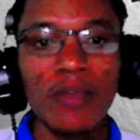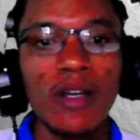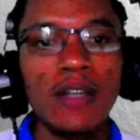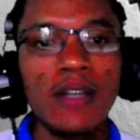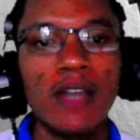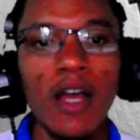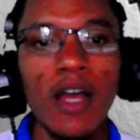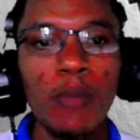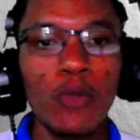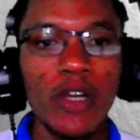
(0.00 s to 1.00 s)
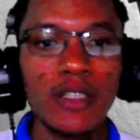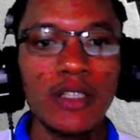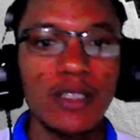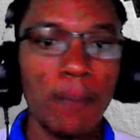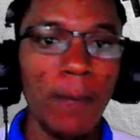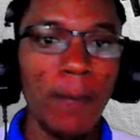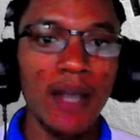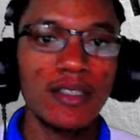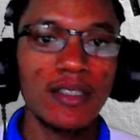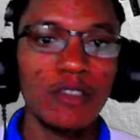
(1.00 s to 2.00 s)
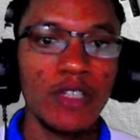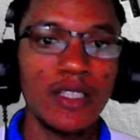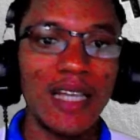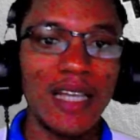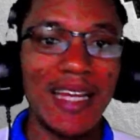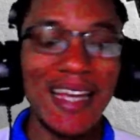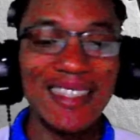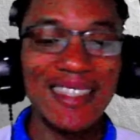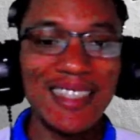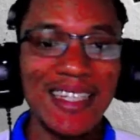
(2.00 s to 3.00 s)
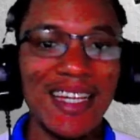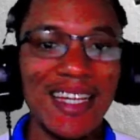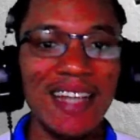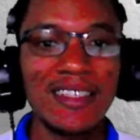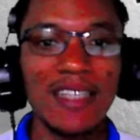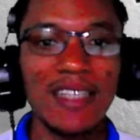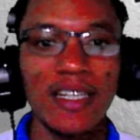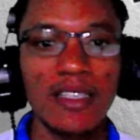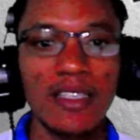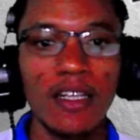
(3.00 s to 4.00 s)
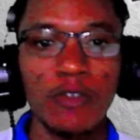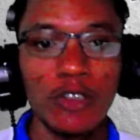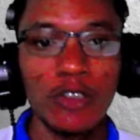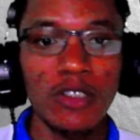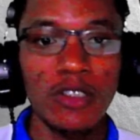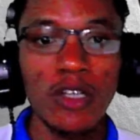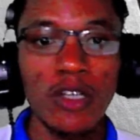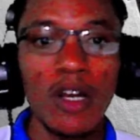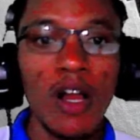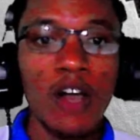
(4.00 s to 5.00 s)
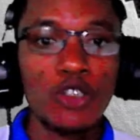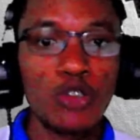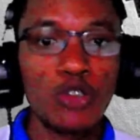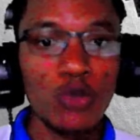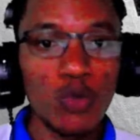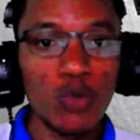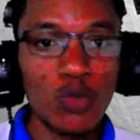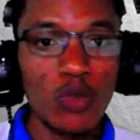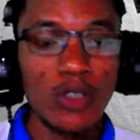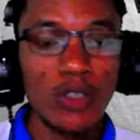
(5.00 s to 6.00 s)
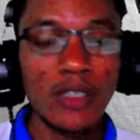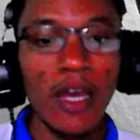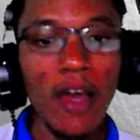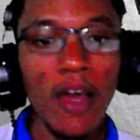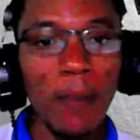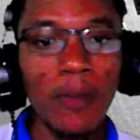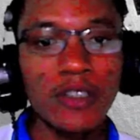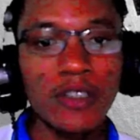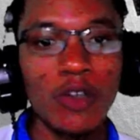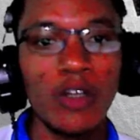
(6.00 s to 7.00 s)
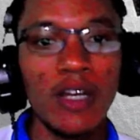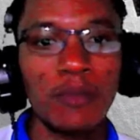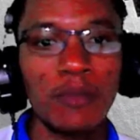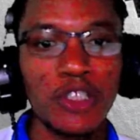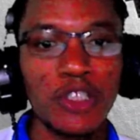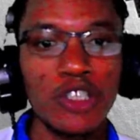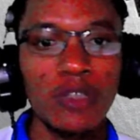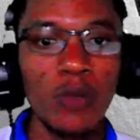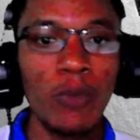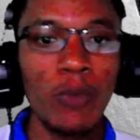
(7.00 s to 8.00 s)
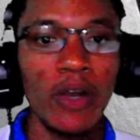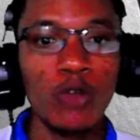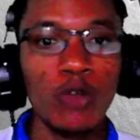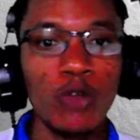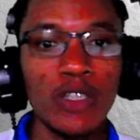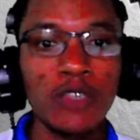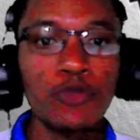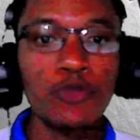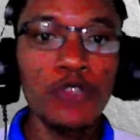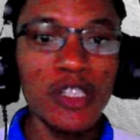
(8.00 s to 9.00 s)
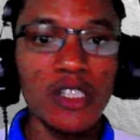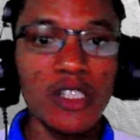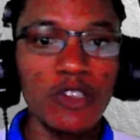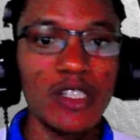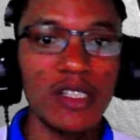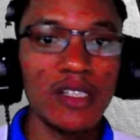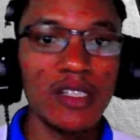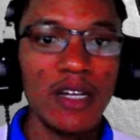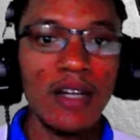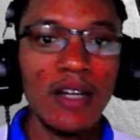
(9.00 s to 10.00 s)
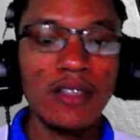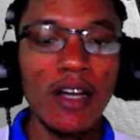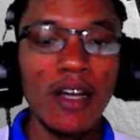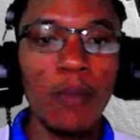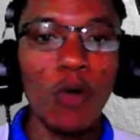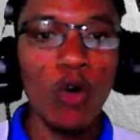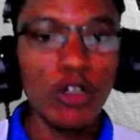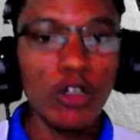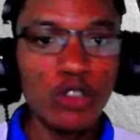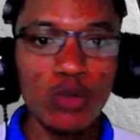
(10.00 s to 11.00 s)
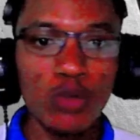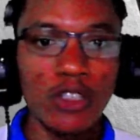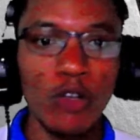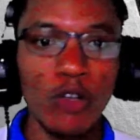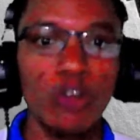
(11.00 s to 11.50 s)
to help raise the passing rates at SEA and CXC levels. So, to help us on that mission, we're bringing you this free series to help all students across